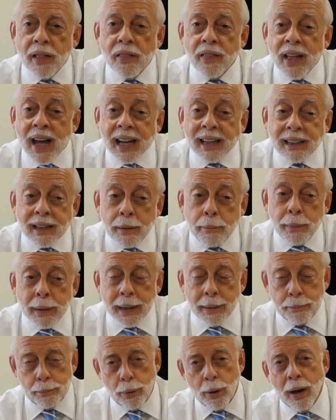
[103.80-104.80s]
That could
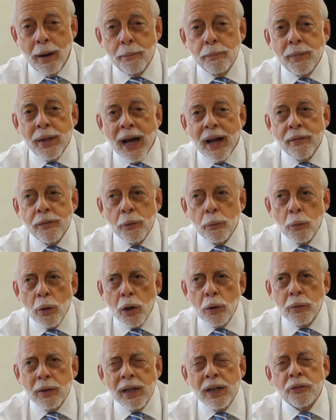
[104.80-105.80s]
be a problem down the
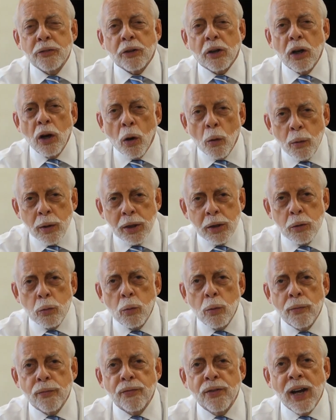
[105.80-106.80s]
road. It's going
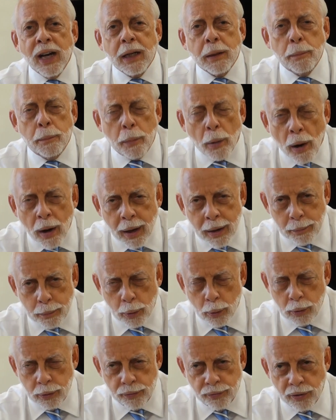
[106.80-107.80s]
to affect bond
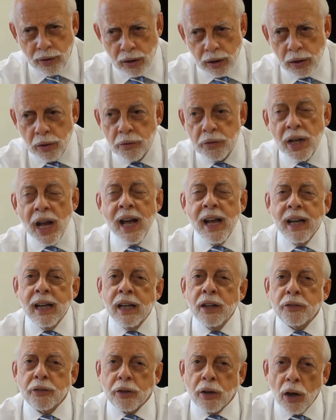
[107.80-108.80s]
portfolios.
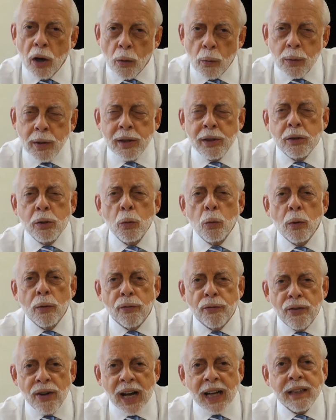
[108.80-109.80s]
It's going to
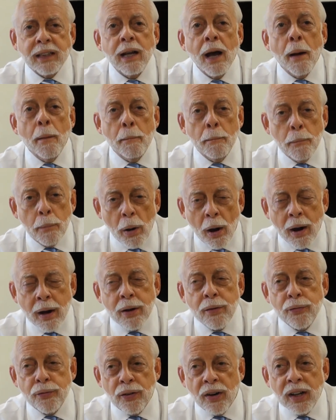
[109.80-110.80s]
affect
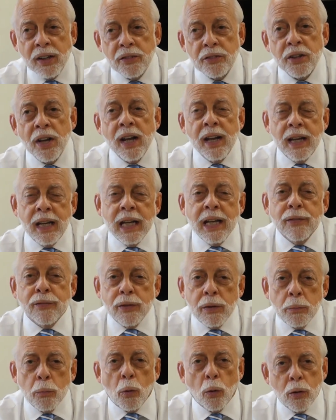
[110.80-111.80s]
bond funds
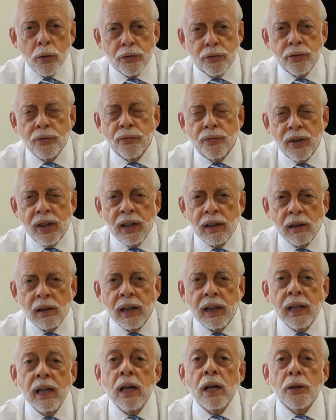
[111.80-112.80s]
even more
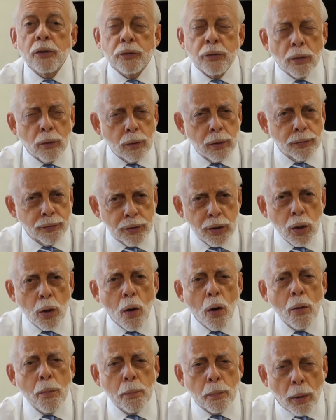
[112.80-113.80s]
severely. So if you
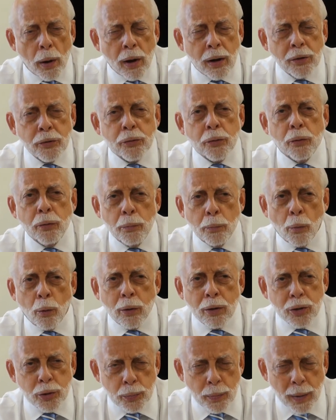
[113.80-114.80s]
own bonds, or
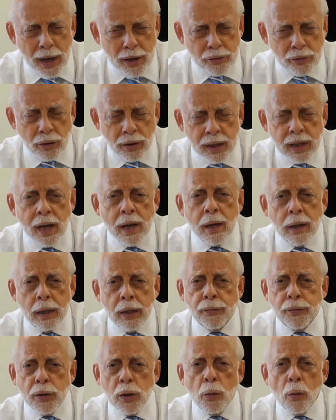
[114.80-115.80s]
more especially
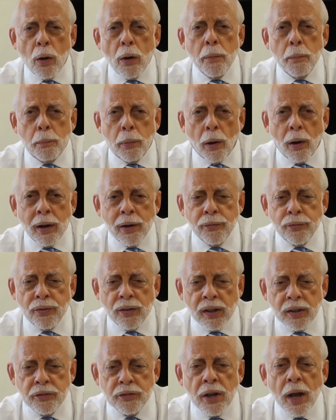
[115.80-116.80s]
if you own bond
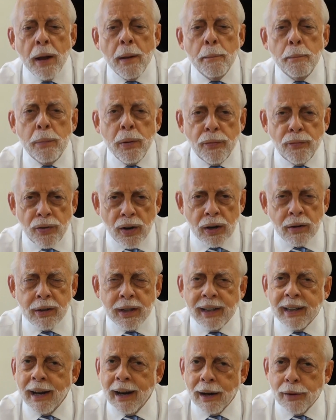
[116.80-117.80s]
funds, be
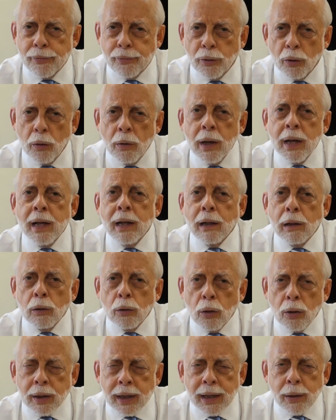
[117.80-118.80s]
very careful.
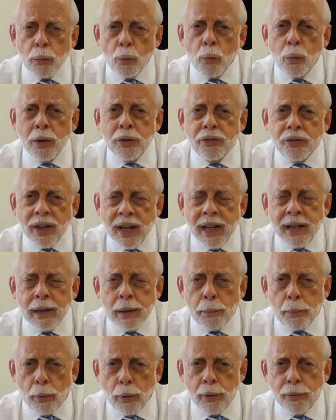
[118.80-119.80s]
Look at what's in
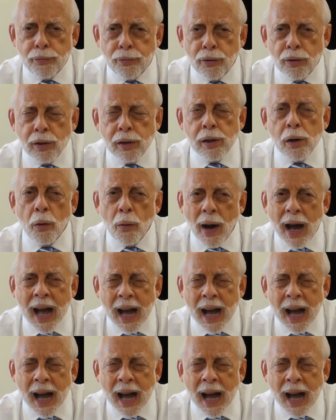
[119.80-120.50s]
the portfolio.